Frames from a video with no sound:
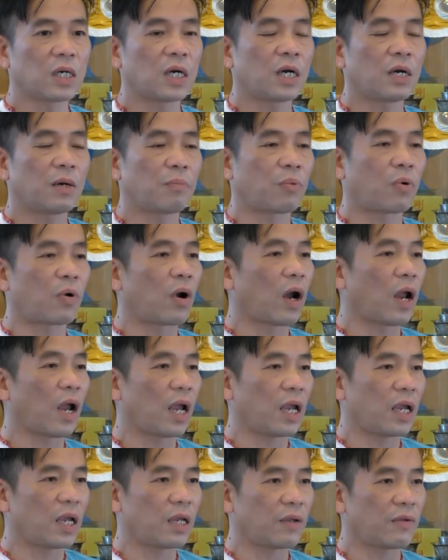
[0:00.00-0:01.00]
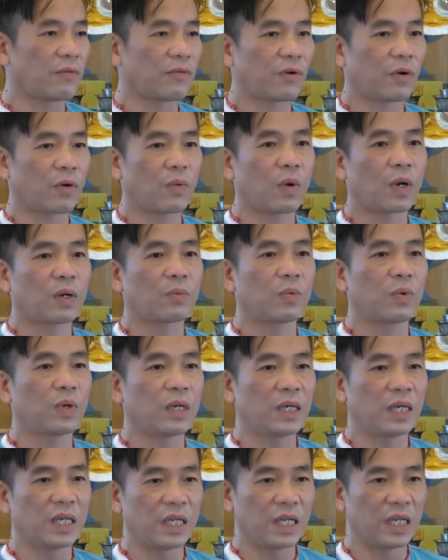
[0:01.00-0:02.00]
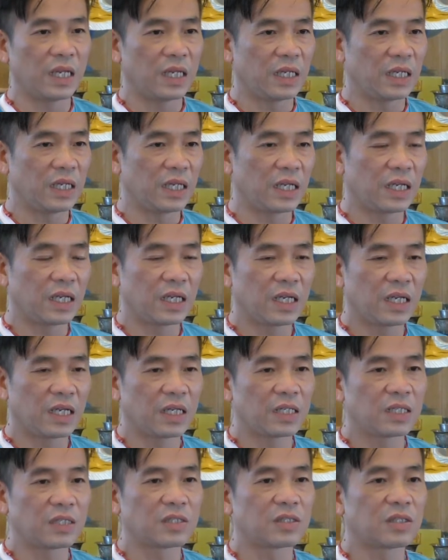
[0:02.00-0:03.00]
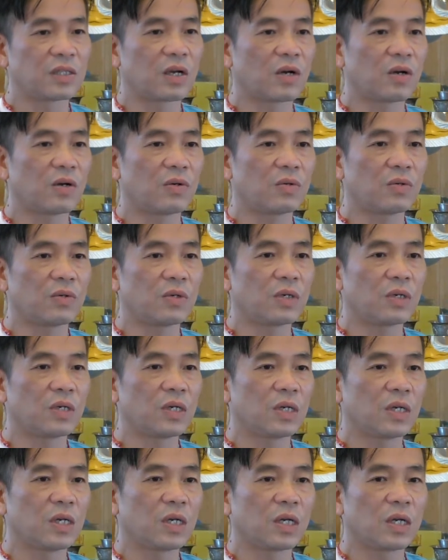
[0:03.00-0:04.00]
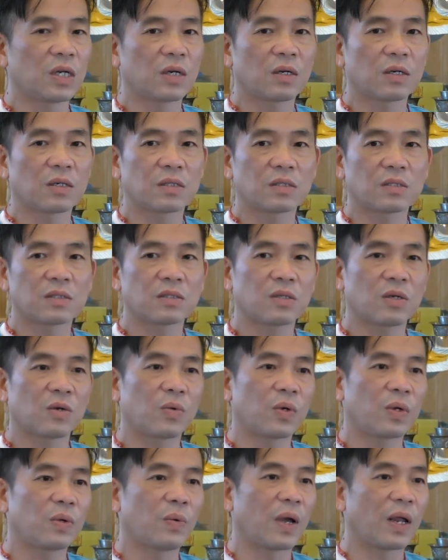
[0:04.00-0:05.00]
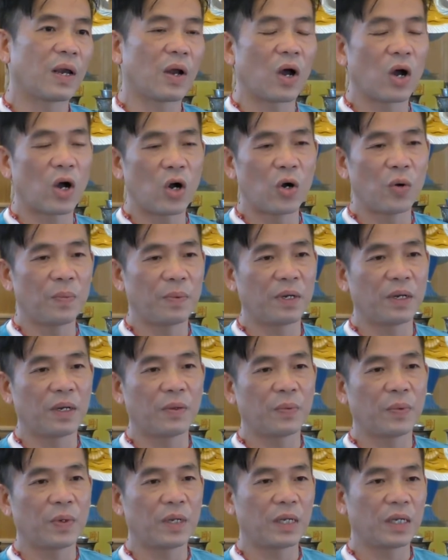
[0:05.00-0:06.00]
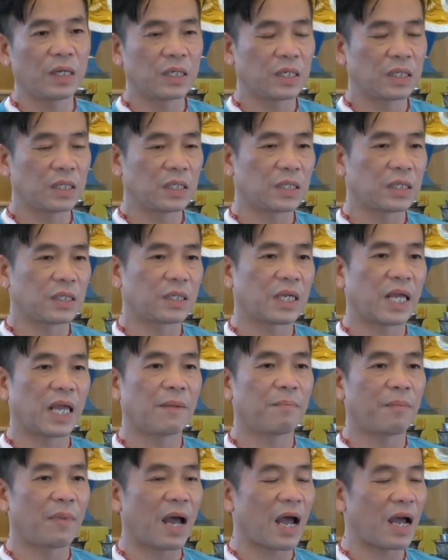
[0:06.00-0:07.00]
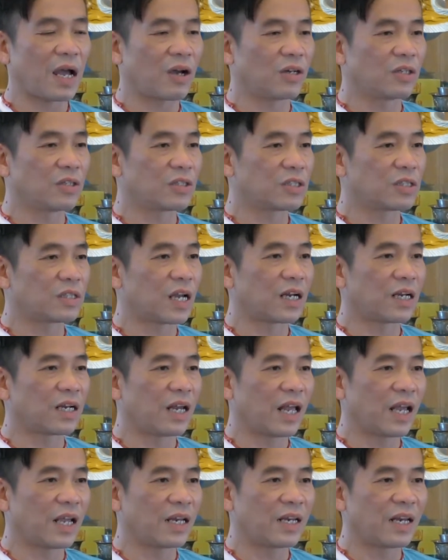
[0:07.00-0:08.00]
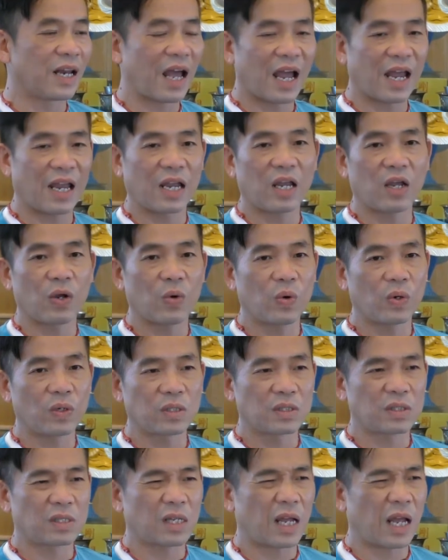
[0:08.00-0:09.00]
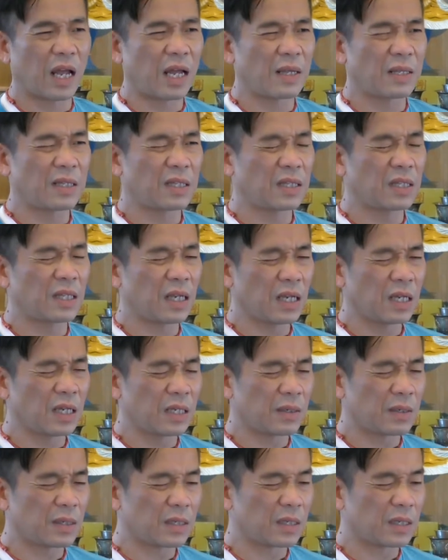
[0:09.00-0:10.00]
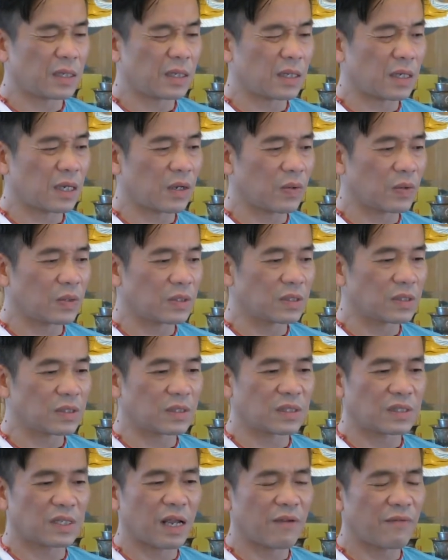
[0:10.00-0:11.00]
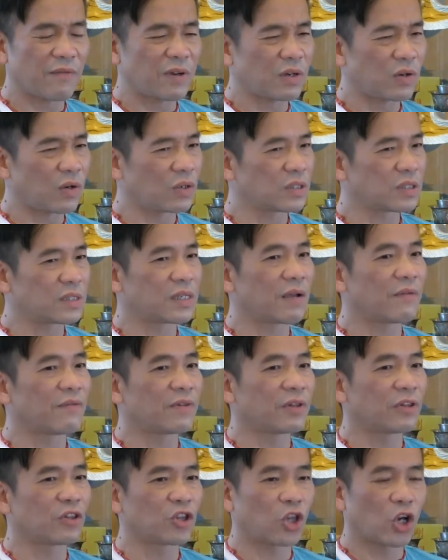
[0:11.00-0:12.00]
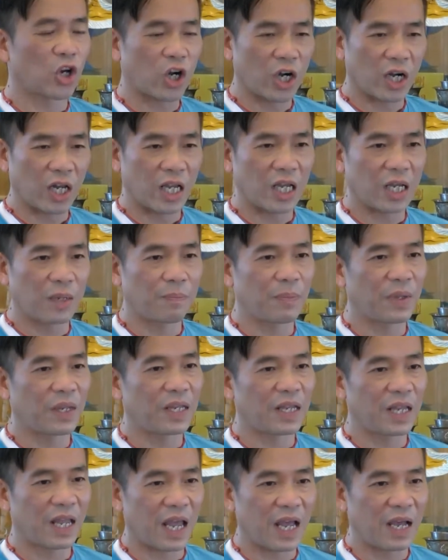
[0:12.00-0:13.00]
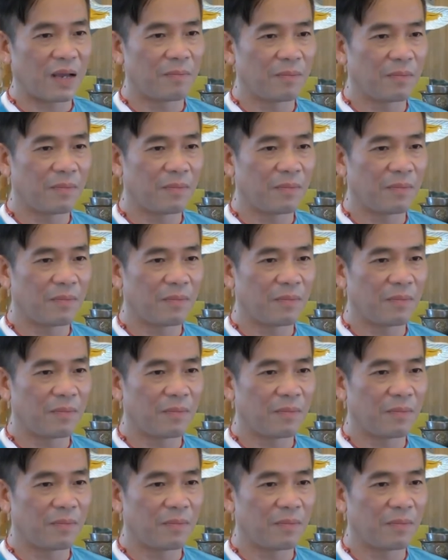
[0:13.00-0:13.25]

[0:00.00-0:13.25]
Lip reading: pray for what we need. So we went home, and then we came back on Sunday night. It was, I think it was 7 or 7:30 p.m.